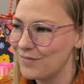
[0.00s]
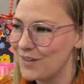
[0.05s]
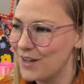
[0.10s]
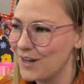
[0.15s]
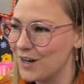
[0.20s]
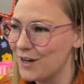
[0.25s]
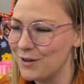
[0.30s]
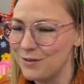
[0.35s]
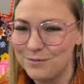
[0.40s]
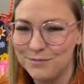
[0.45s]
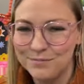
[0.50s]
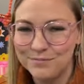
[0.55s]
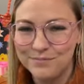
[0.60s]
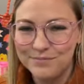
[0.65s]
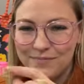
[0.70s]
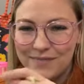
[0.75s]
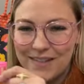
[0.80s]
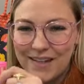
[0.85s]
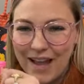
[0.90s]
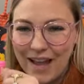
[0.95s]
you know,
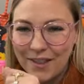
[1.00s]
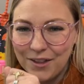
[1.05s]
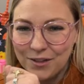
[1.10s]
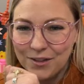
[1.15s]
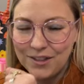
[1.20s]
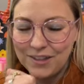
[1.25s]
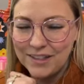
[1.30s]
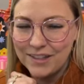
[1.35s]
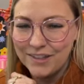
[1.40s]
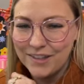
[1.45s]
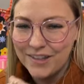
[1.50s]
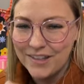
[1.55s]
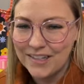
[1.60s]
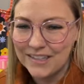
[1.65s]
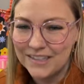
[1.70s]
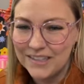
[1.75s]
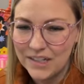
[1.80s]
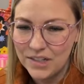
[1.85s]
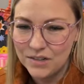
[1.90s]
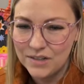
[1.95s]
gather the little
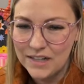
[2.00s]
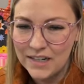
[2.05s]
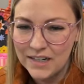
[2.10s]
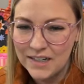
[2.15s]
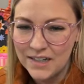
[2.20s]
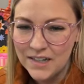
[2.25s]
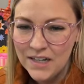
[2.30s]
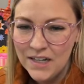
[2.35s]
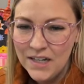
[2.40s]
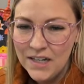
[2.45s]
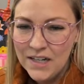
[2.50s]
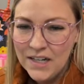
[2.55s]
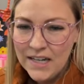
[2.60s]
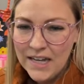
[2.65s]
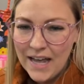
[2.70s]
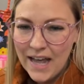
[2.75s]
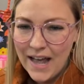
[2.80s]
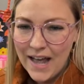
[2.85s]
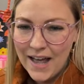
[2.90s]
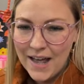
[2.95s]
things that you need.
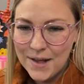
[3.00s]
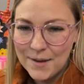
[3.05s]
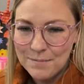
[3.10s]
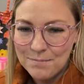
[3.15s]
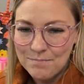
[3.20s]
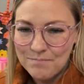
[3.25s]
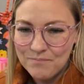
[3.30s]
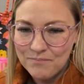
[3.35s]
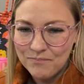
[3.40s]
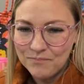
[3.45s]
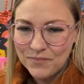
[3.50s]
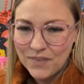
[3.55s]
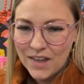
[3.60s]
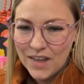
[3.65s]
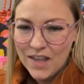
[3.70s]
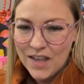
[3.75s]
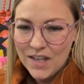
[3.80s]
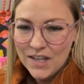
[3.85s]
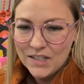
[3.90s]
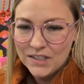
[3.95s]
Um,
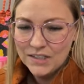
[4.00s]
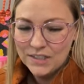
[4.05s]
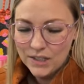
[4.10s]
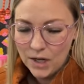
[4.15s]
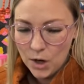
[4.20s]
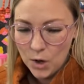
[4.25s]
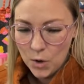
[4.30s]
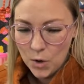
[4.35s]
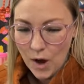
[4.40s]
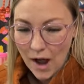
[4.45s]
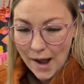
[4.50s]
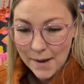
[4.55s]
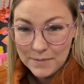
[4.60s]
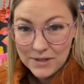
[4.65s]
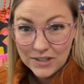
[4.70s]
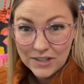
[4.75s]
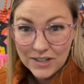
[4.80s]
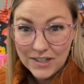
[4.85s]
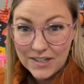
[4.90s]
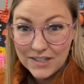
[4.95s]
so I'm
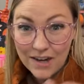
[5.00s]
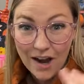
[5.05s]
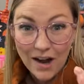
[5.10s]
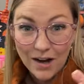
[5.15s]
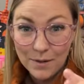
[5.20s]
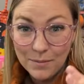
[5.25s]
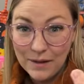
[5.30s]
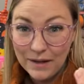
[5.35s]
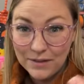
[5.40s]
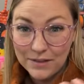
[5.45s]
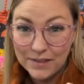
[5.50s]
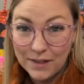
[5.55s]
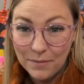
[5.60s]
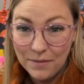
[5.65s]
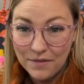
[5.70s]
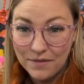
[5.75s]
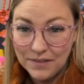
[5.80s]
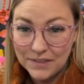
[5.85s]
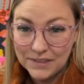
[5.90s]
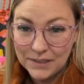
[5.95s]
just going to talk about
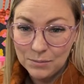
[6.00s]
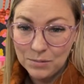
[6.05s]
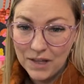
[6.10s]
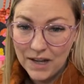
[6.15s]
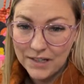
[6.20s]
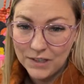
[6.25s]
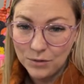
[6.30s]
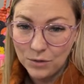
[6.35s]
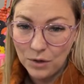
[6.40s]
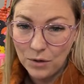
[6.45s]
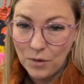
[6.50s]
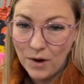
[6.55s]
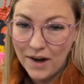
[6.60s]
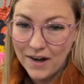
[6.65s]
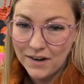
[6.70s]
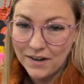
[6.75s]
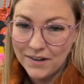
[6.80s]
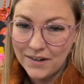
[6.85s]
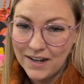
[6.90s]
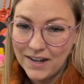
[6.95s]
some of the supplies
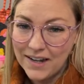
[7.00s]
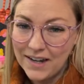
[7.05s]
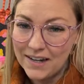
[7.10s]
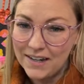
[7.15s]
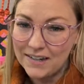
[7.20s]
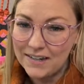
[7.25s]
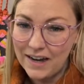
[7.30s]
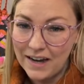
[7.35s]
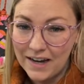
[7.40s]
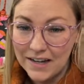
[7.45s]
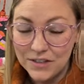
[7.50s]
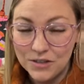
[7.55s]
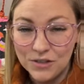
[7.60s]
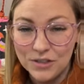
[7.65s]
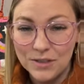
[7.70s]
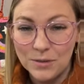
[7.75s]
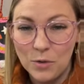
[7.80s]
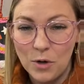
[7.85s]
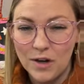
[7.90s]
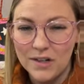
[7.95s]
required and
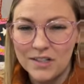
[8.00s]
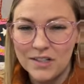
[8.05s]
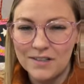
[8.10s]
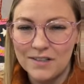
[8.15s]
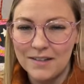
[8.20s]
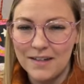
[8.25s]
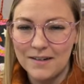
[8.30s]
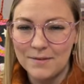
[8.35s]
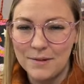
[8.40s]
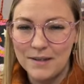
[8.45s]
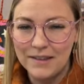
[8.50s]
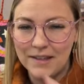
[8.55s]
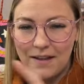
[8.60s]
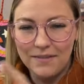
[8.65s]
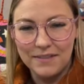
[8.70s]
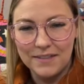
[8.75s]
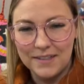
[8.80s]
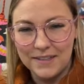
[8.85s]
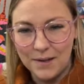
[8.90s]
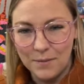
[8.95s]
answer some questions that have been
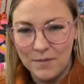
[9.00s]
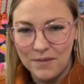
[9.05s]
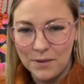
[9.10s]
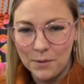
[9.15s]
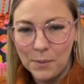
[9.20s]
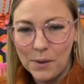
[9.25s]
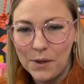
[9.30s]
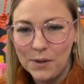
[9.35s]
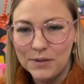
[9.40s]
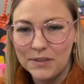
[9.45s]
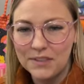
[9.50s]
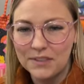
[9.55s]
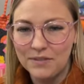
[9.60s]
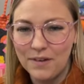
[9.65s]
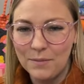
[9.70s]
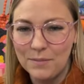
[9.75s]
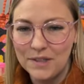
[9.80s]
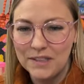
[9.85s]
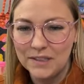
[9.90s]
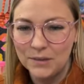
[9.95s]
left in some of the posts
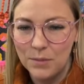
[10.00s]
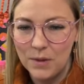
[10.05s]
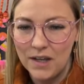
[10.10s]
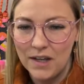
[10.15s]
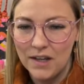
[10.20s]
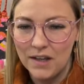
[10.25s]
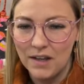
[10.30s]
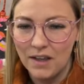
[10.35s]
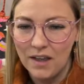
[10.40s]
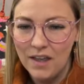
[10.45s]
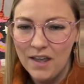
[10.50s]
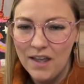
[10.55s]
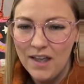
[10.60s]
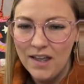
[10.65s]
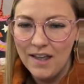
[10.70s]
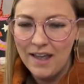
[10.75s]
from this week.